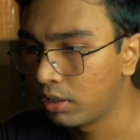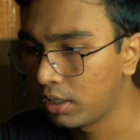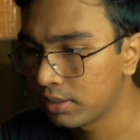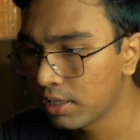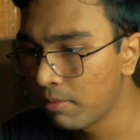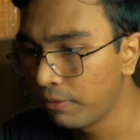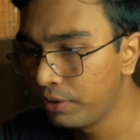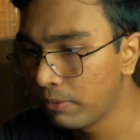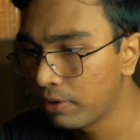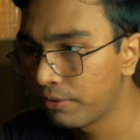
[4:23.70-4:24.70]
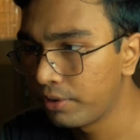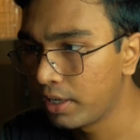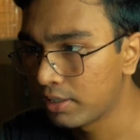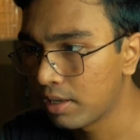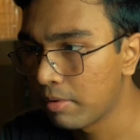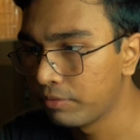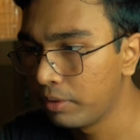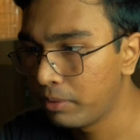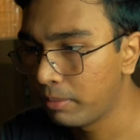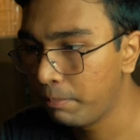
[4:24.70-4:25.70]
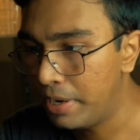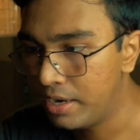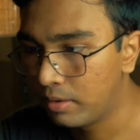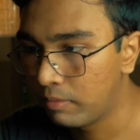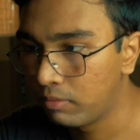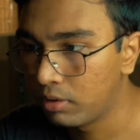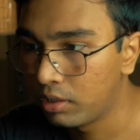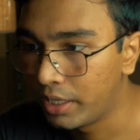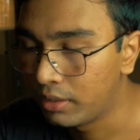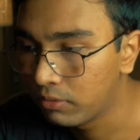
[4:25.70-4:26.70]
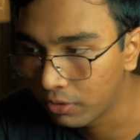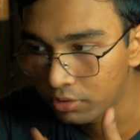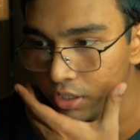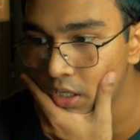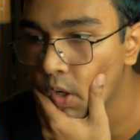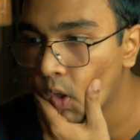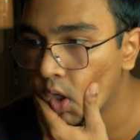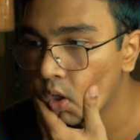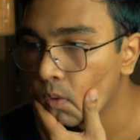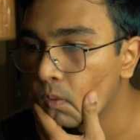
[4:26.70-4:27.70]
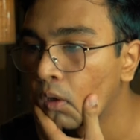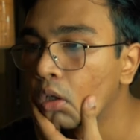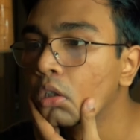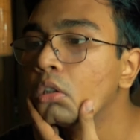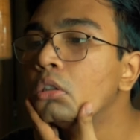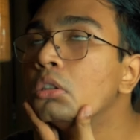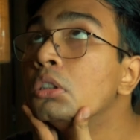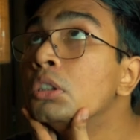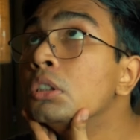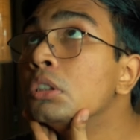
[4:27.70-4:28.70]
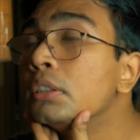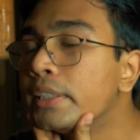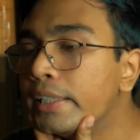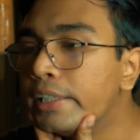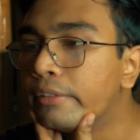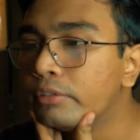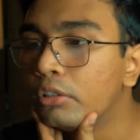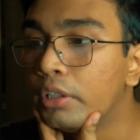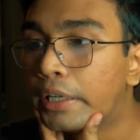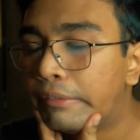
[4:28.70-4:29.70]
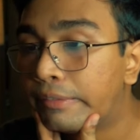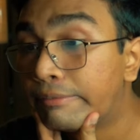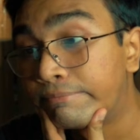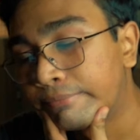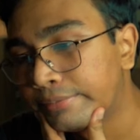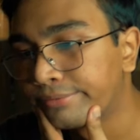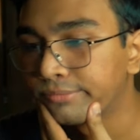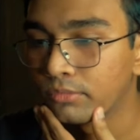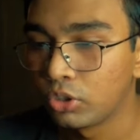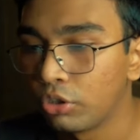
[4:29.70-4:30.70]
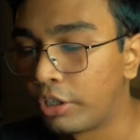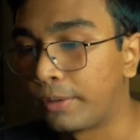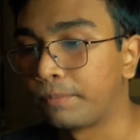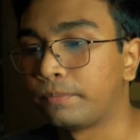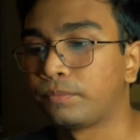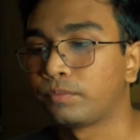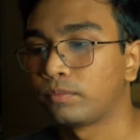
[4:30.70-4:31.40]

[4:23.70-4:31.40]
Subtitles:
Some of them are free, some of them are paid, like for $3 for setting up your life. Okay, yeah.